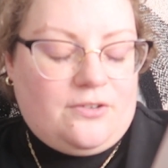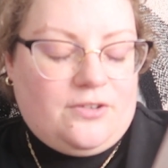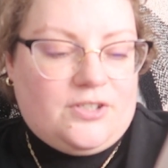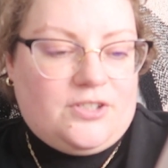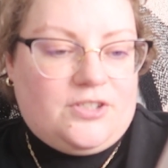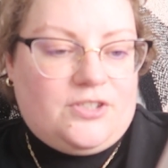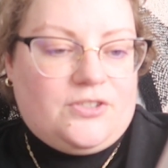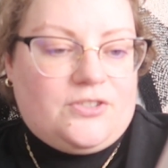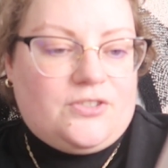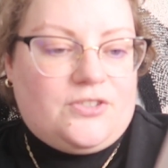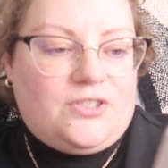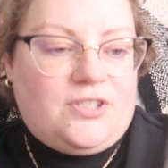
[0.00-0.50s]

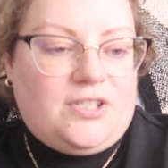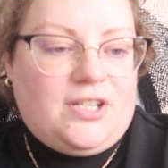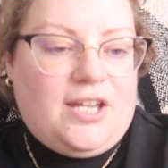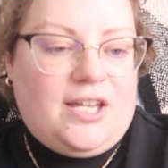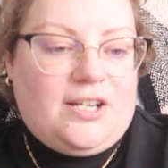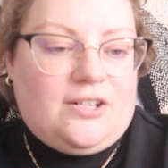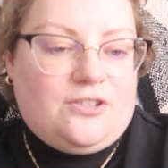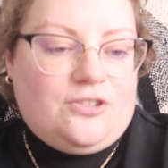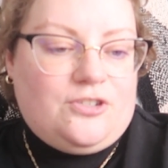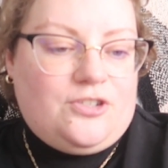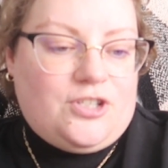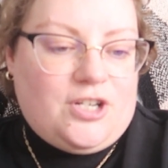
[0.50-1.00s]
crystals to
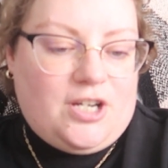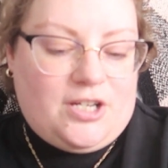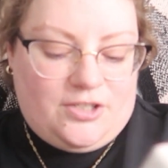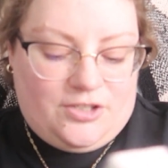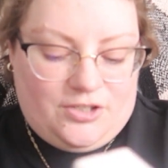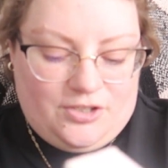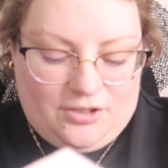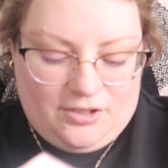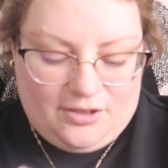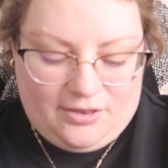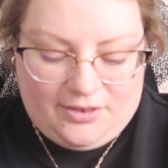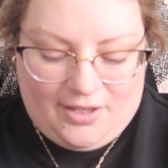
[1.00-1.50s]

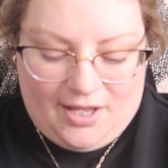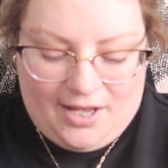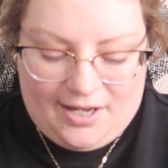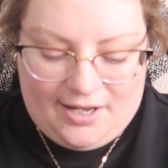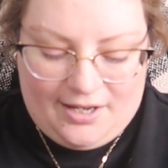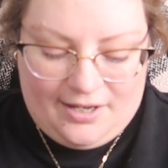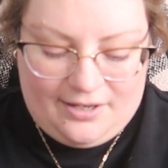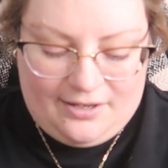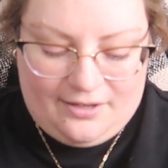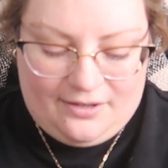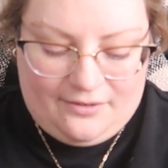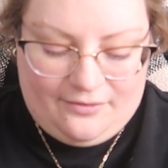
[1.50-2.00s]
energize your
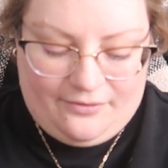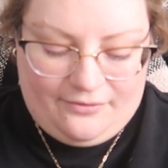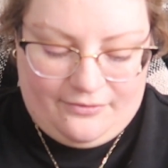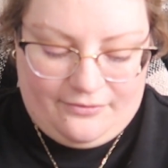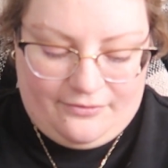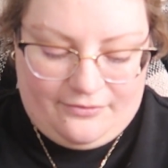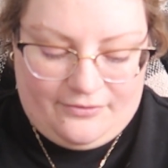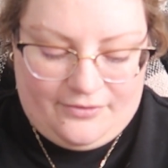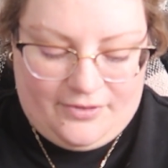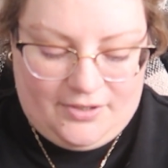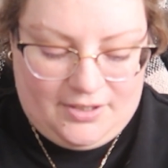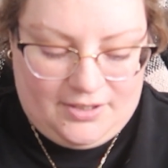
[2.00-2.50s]
life.
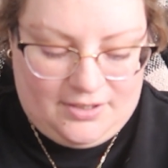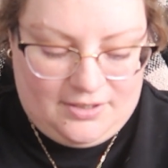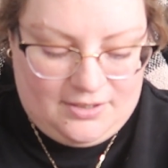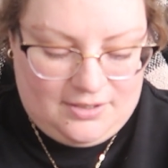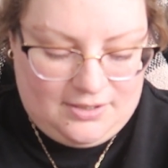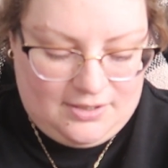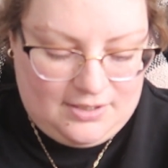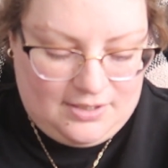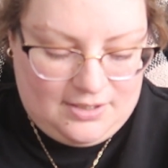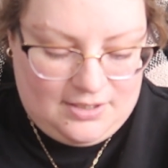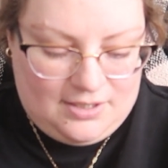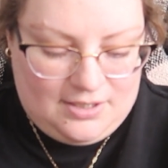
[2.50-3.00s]

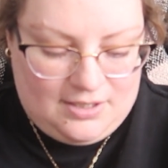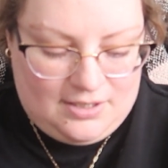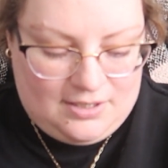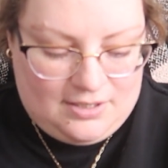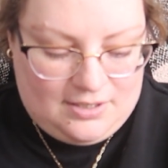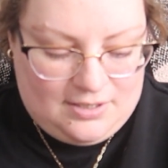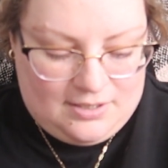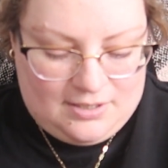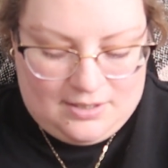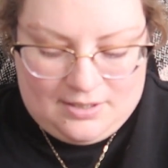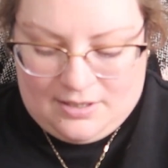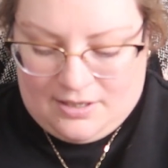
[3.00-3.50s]

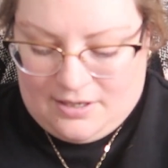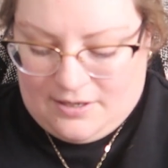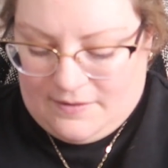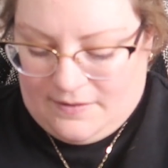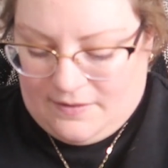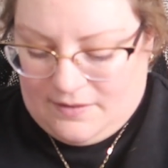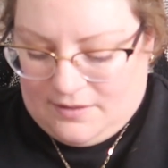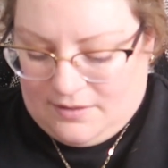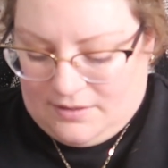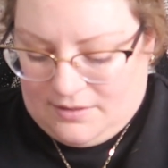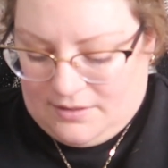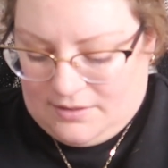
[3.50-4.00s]

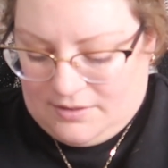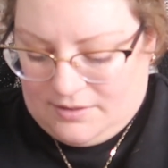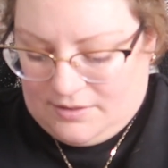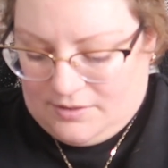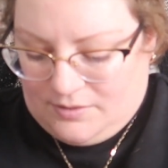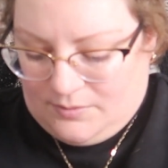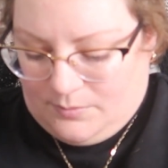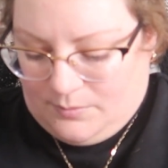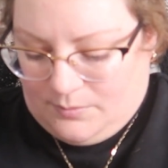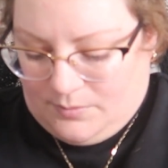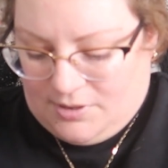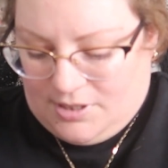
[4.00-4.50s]
And
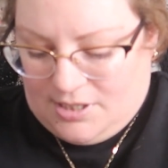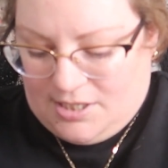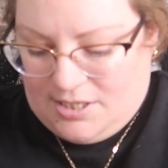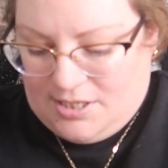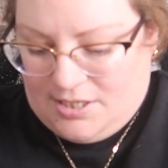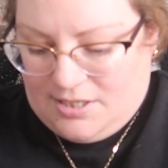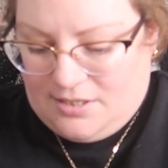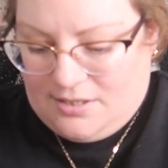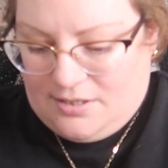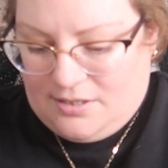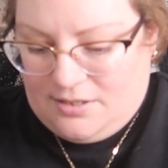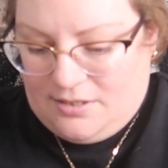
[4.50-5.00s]
this
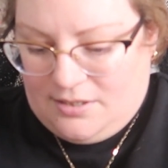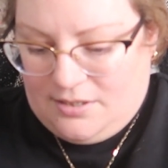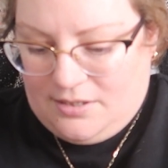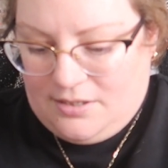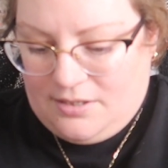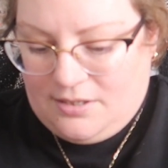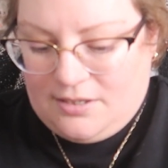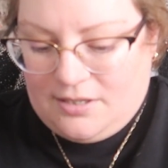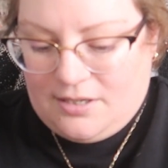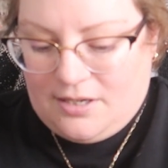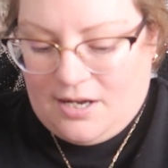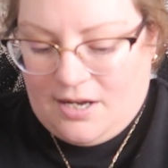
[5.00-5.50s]
one,
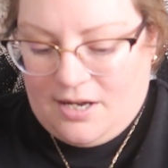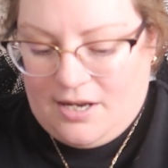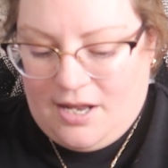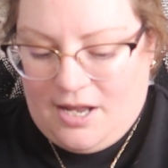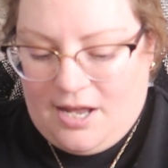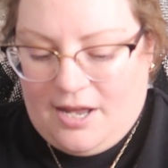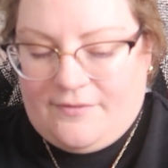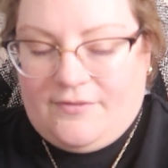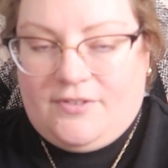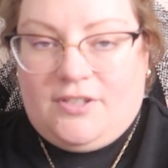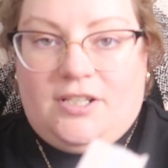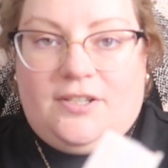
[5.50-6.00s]
I
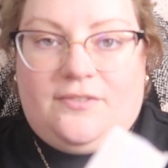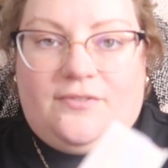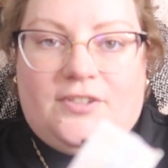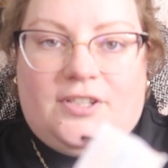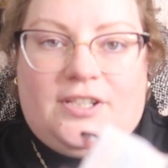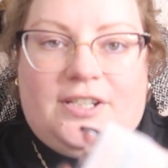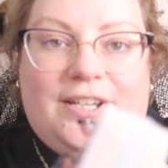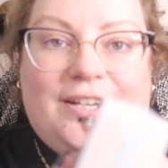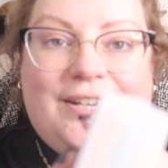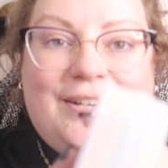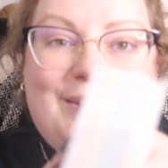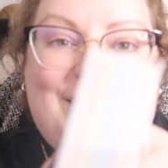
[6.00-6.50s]
haven't
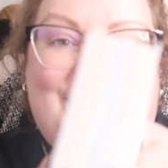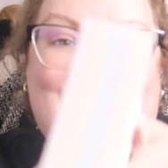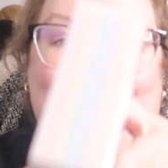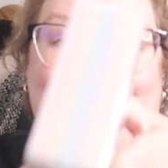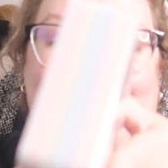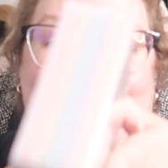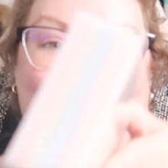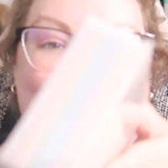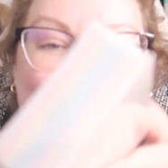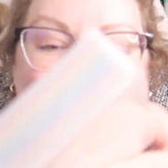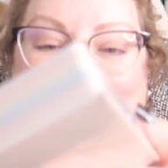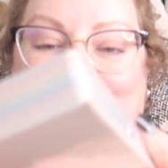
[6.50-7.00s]
even
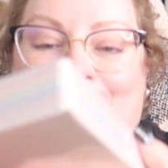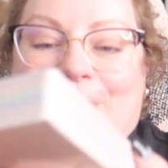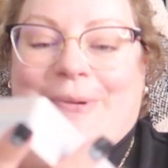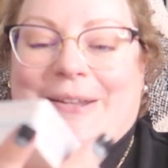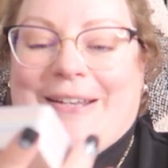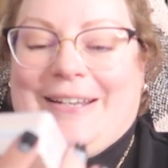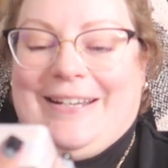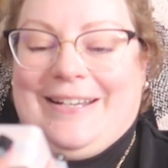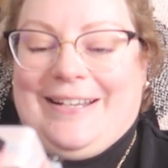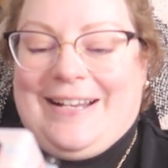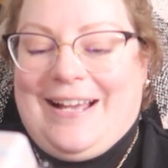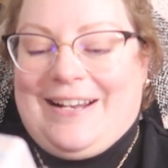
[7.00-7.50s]

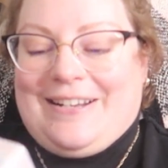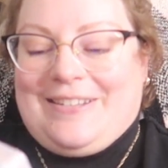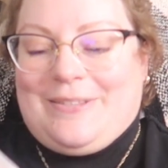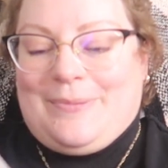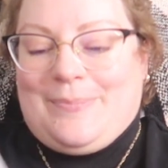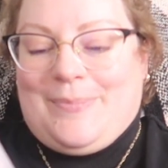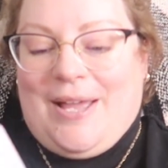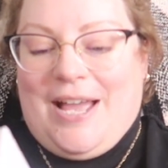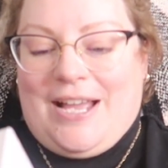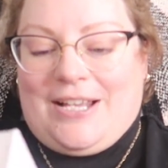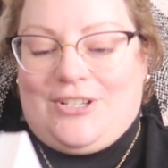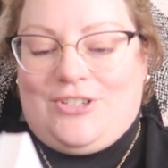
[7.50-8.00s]
opened it out of
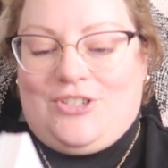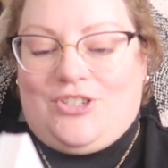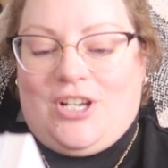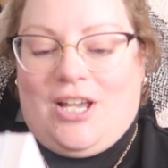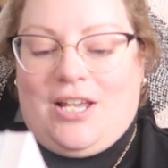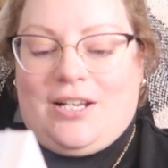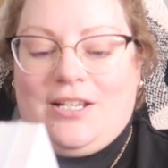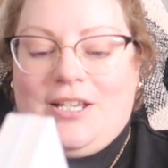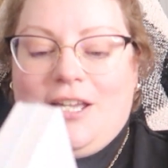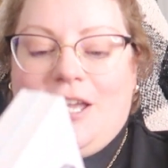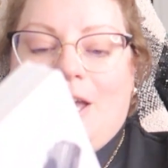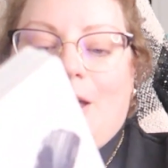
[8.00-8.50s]
the package
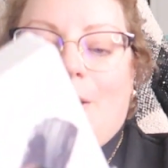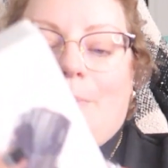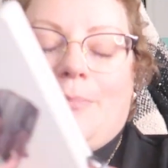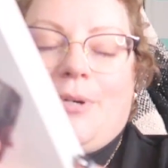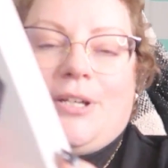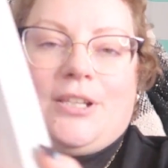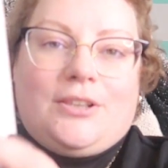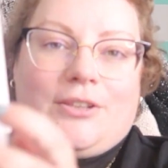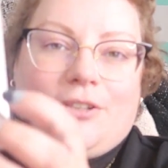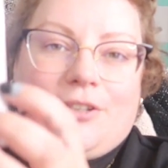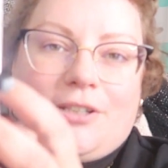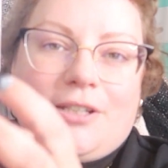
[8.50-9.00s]
yet.
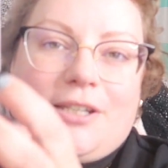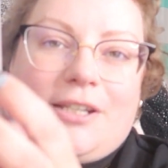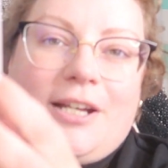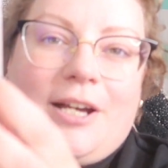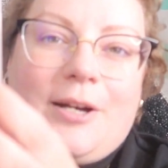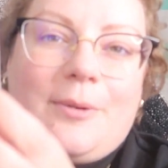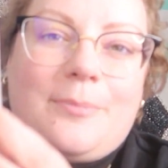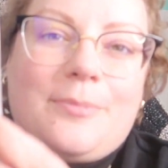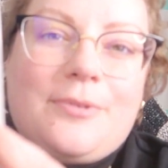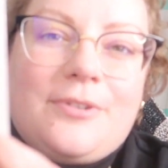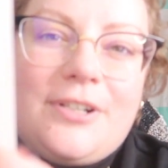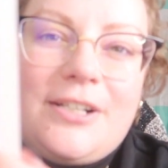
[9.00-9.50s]
But look at
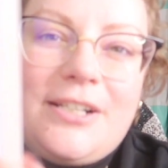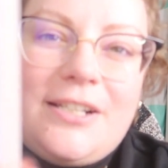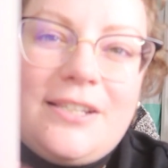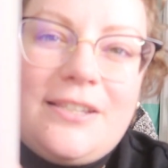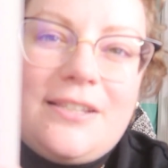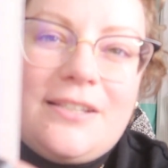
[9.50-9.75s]
how pretty